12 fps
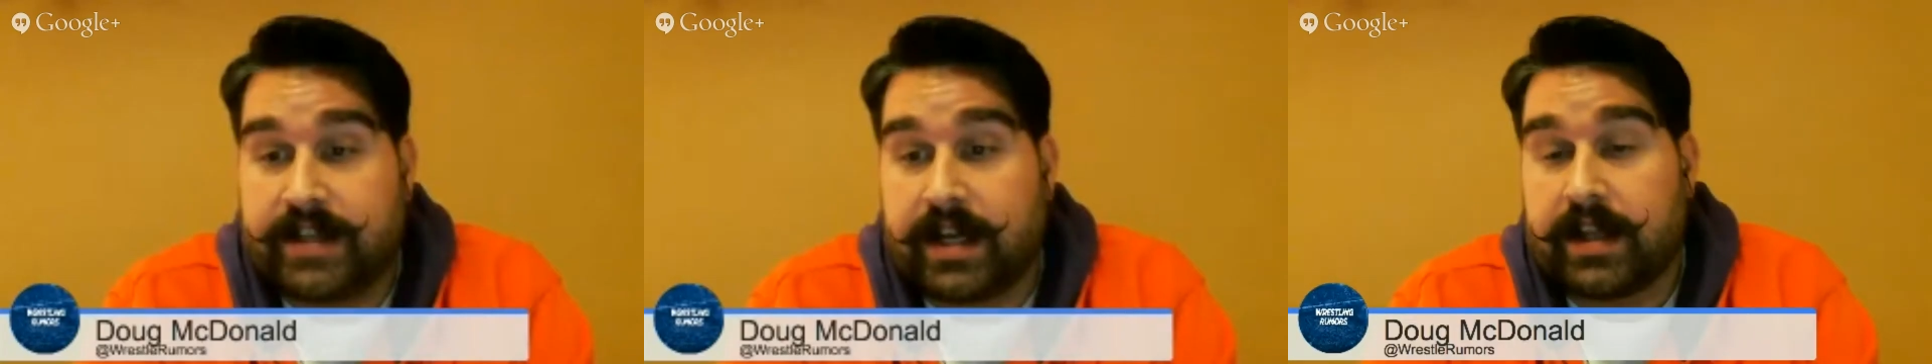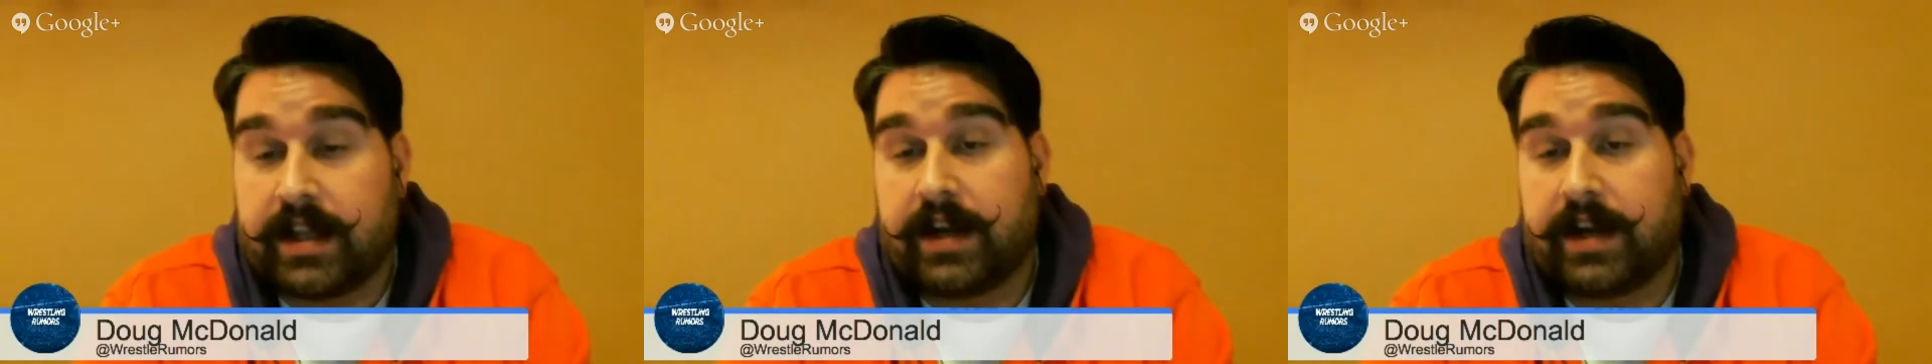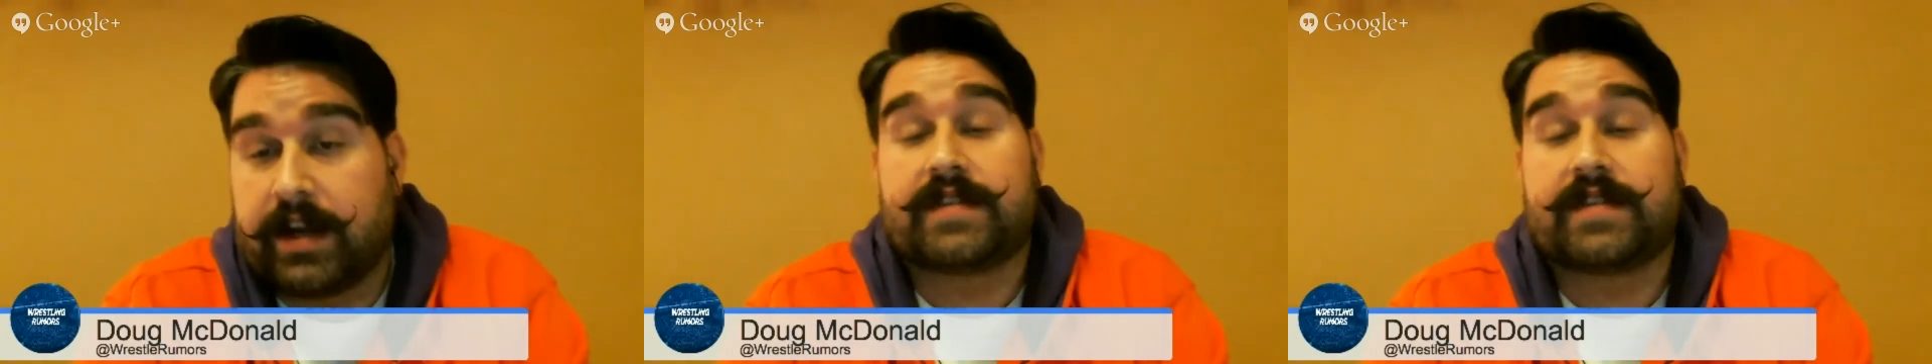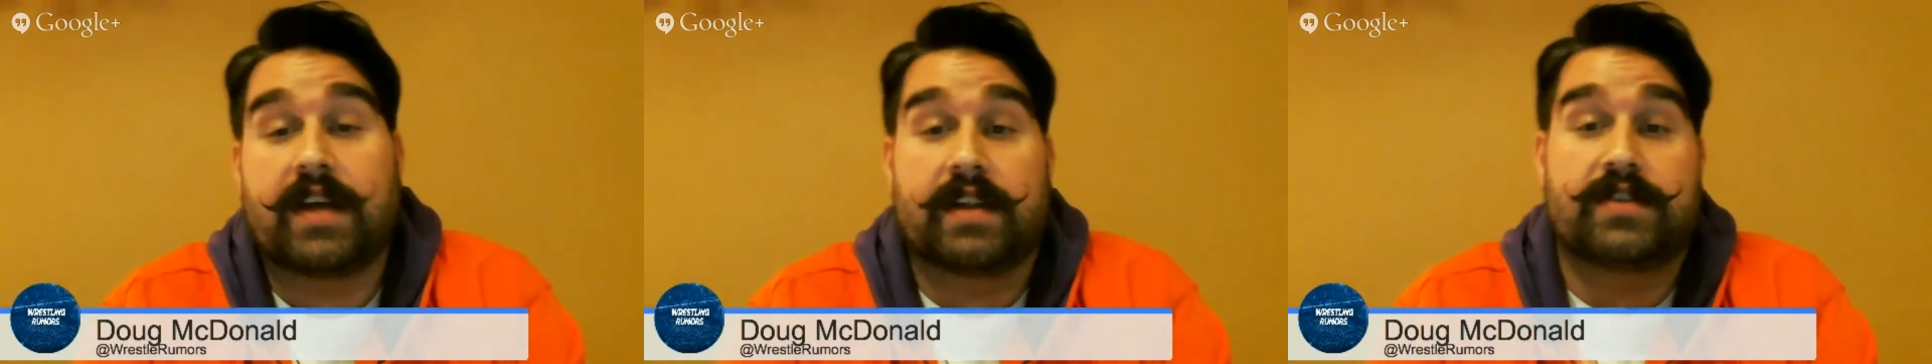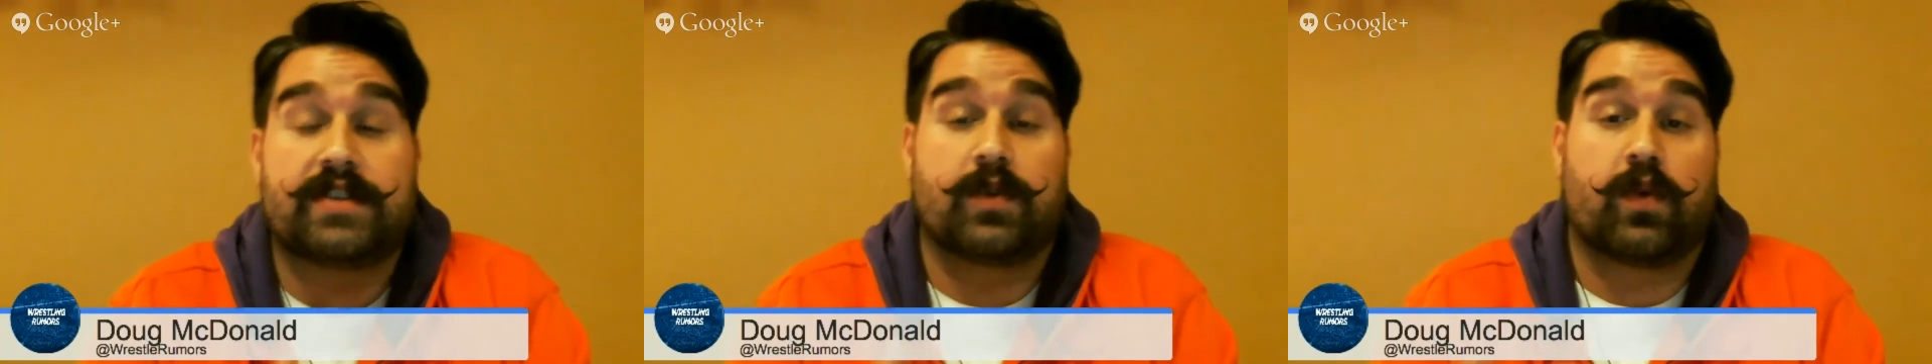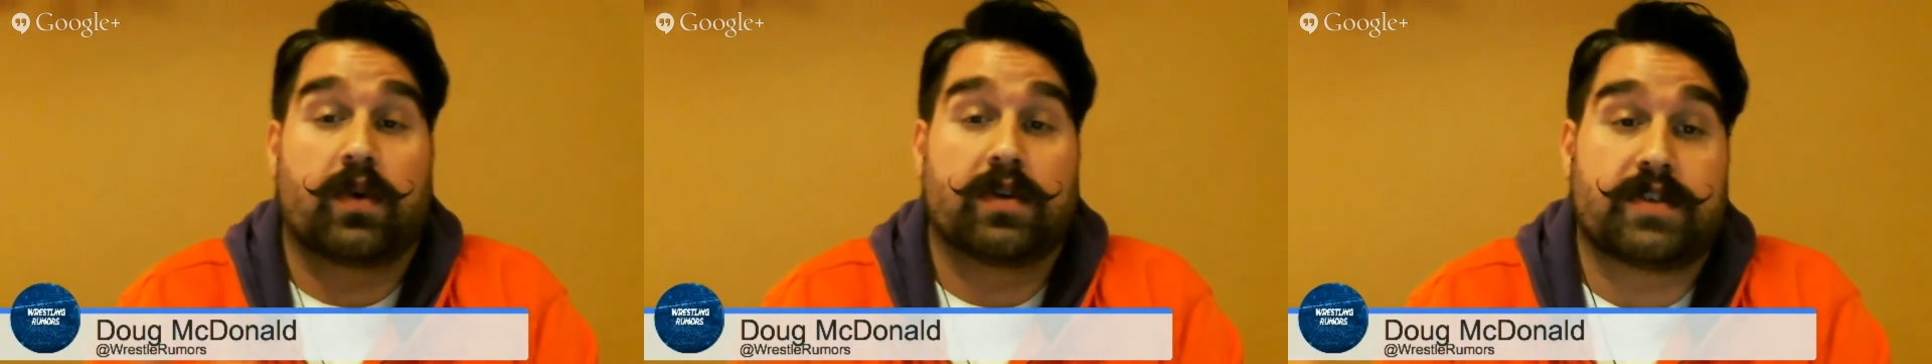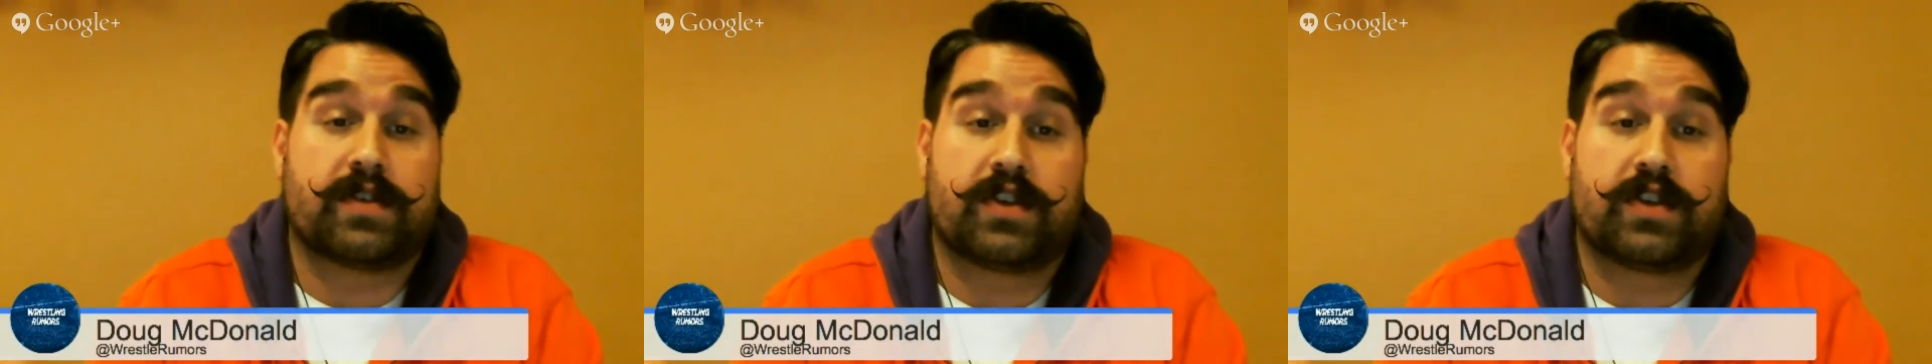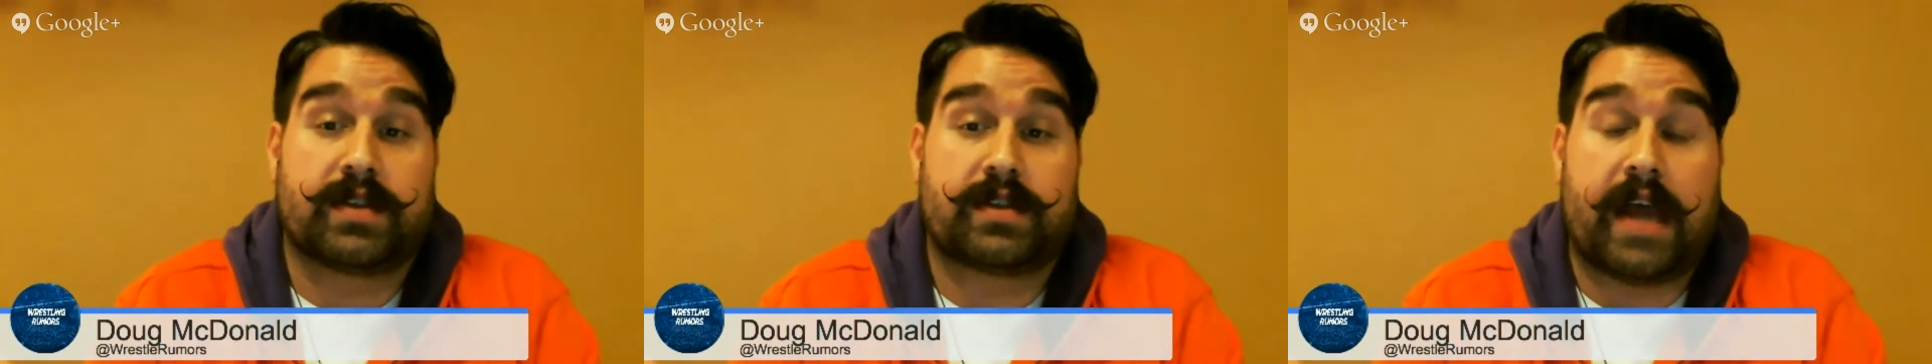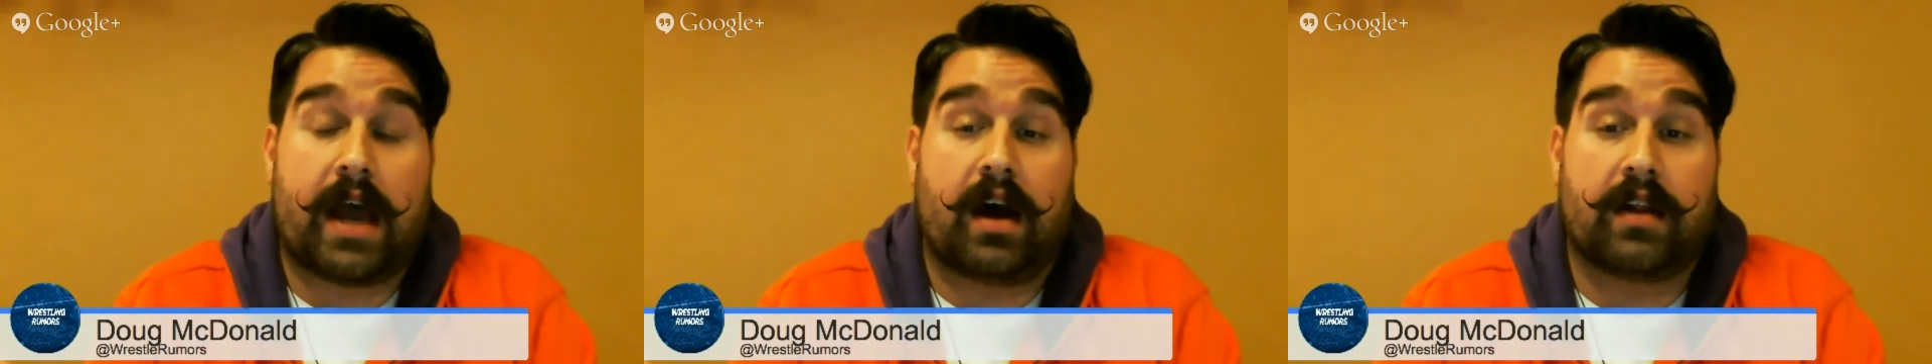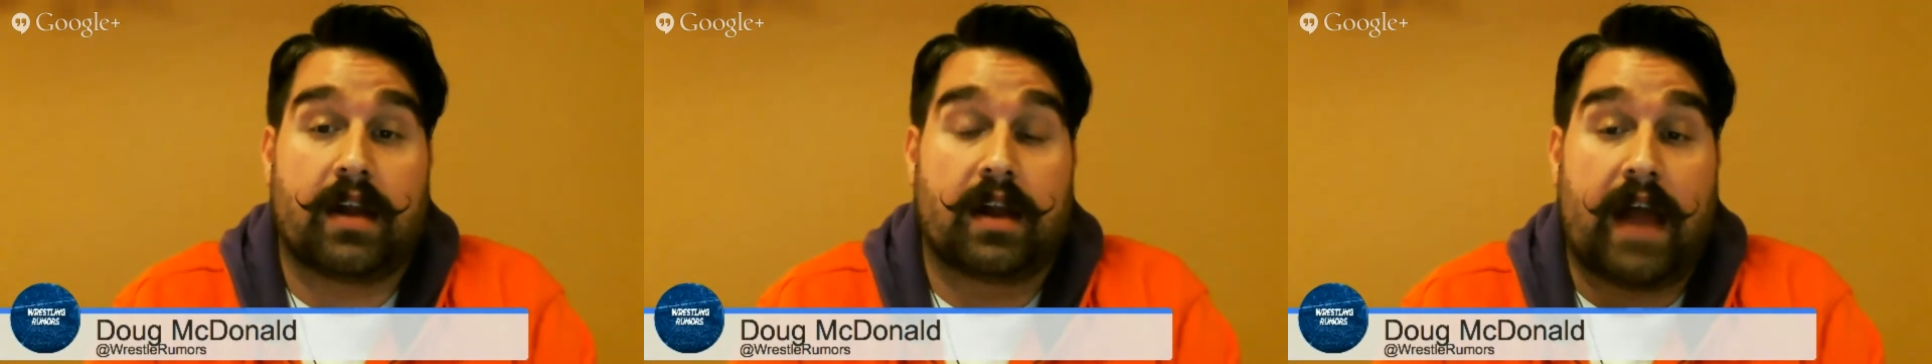herself has said she wants to do a